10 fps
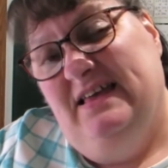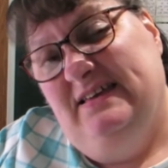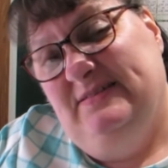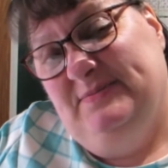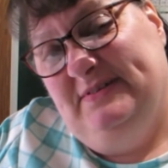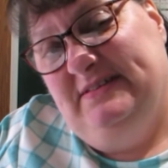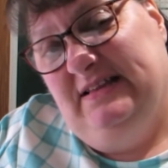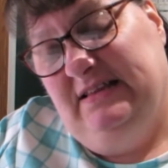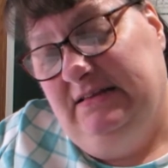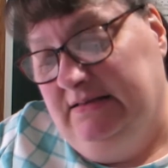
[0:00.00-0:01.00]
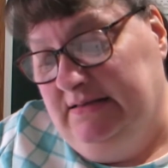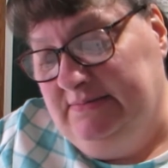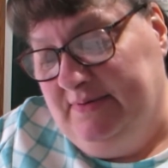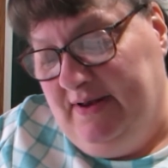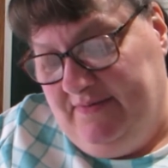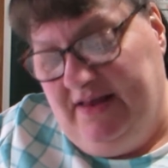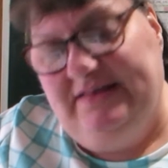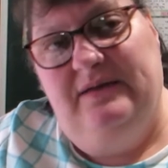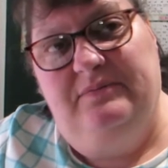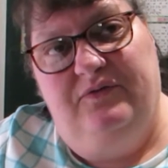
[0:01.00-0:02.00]
This one's a little, this one I've not
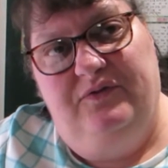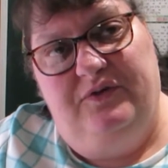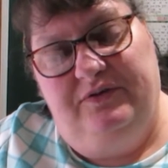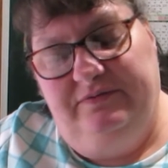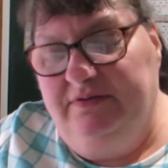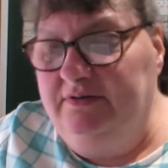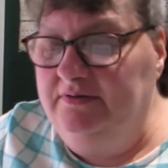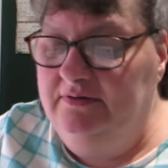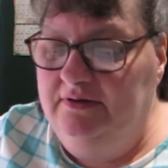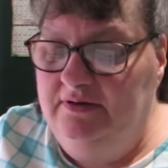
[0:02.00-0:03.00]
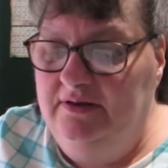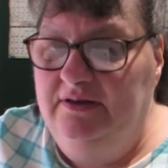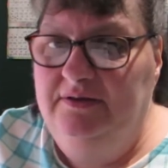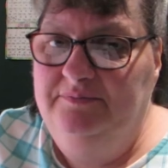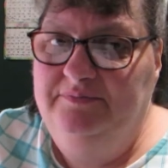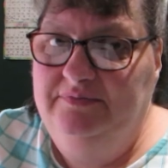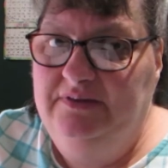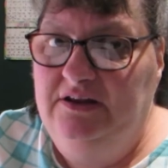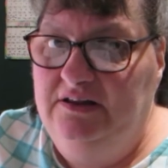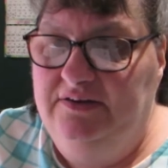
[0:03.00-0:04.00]
done before, so um, a
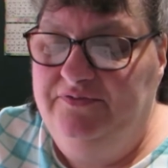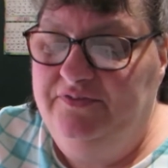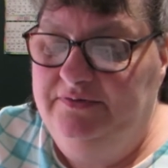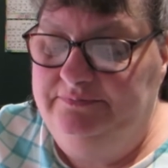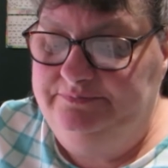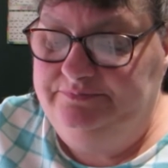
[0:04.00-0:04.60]
little different.